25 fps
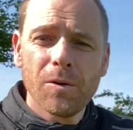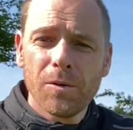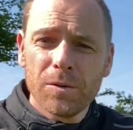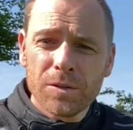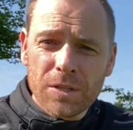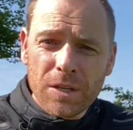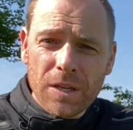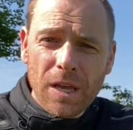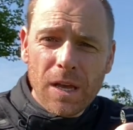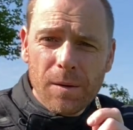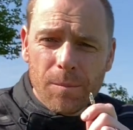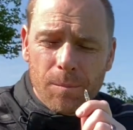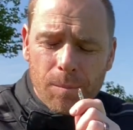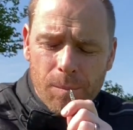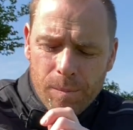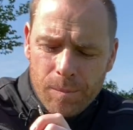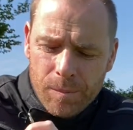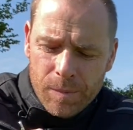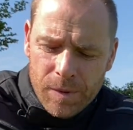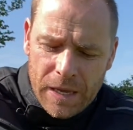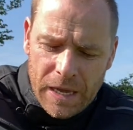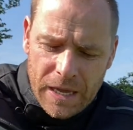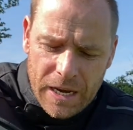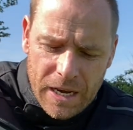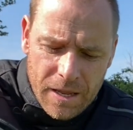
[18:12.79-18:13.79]
yeah,
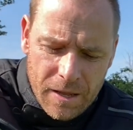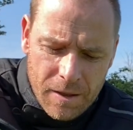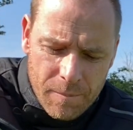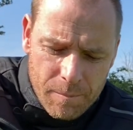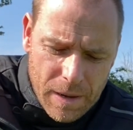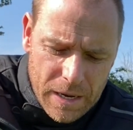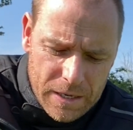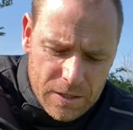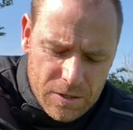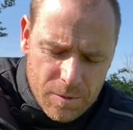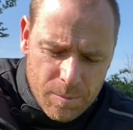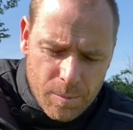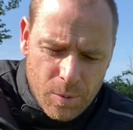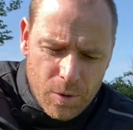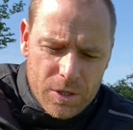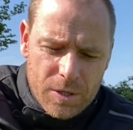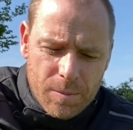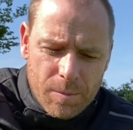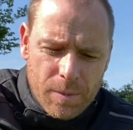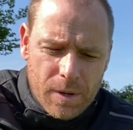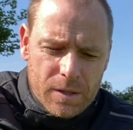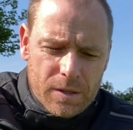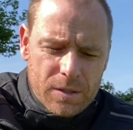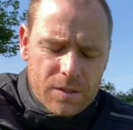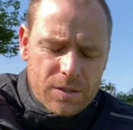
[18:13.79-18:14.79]
getting back to the point
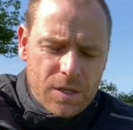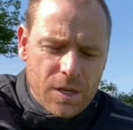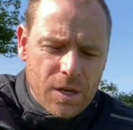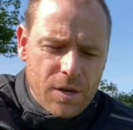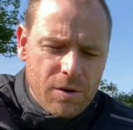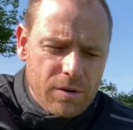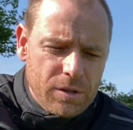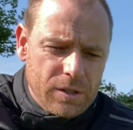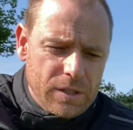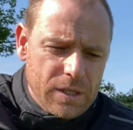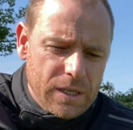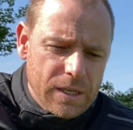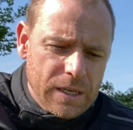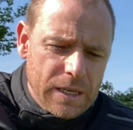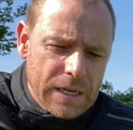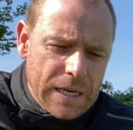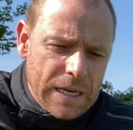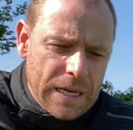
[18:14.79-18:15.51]
about the security,